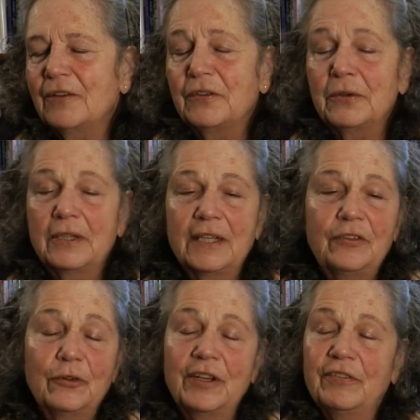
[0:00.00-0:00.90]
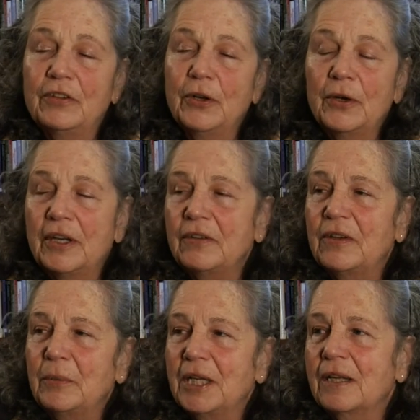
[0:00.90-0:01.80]
certainly joyful
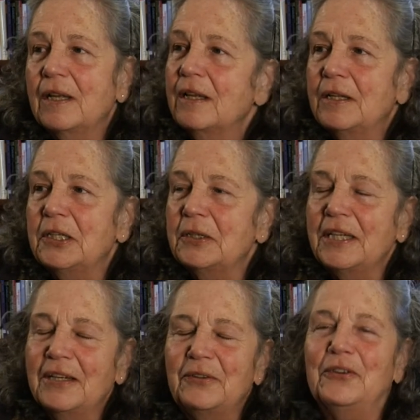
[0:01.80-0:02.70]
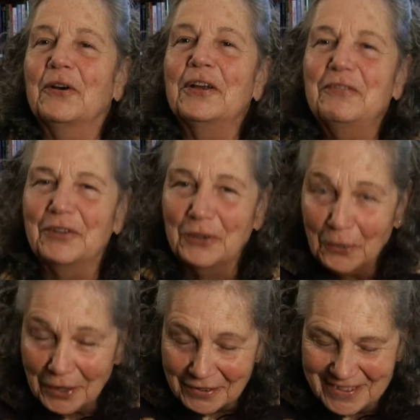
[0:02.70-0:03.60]
noise. I mean, it clearly is joyful
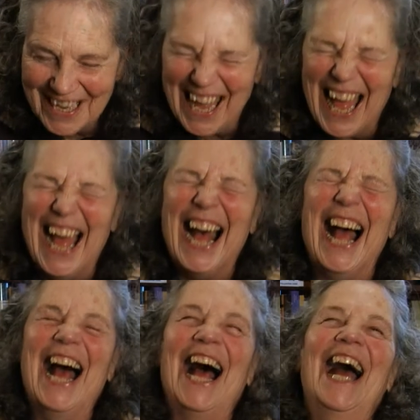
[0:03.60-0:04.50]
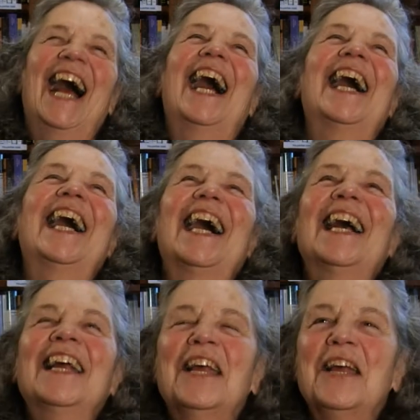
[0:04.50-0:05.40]
noise.
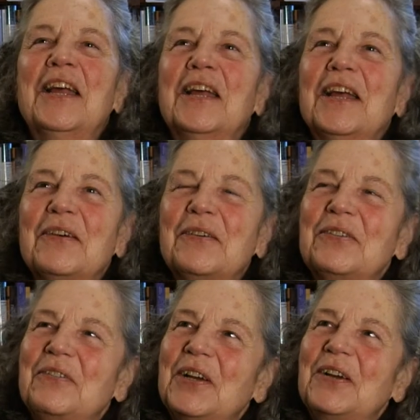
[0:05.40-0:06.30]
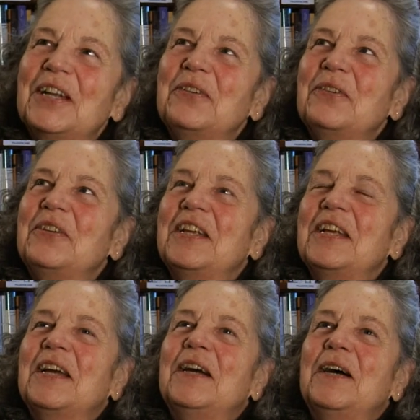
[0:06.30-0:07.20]
It was very
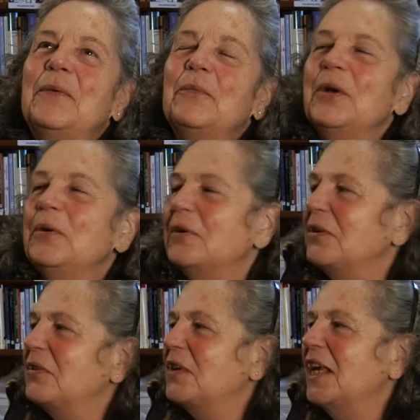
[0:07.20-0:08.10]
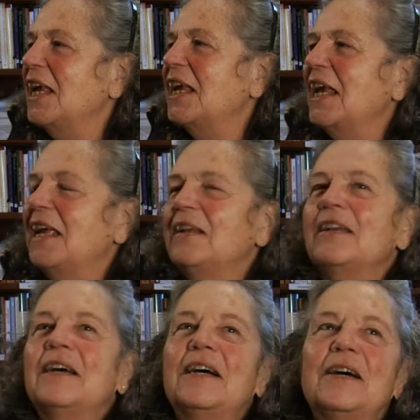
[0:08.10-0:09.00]
interesting. We were singing
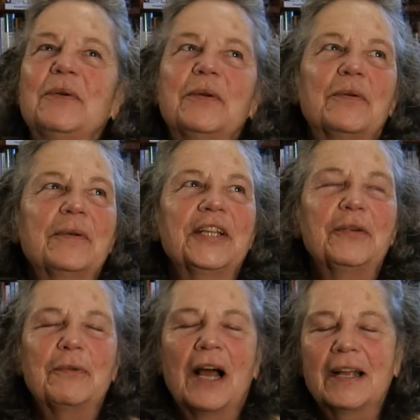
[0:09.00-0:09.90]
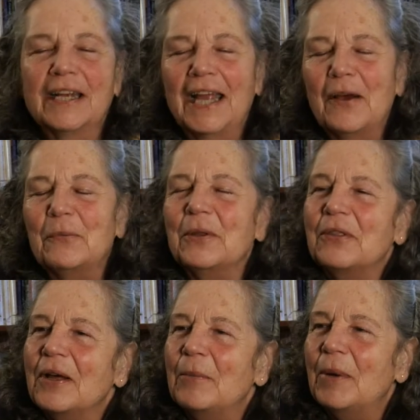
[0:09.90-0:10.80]
and we were really rocking out
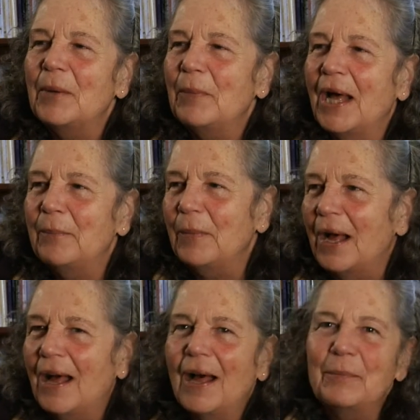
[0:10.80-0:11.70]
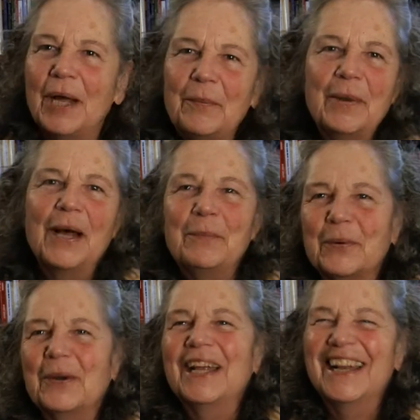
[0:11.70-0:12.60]
with ba ba ba ba ba
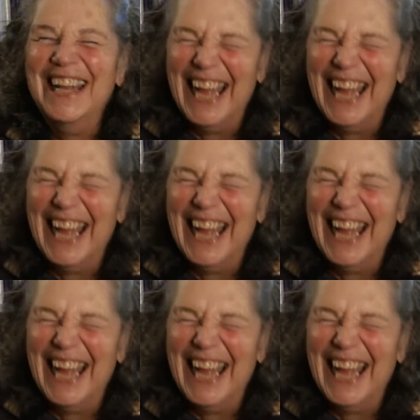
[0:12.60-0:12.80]
ba.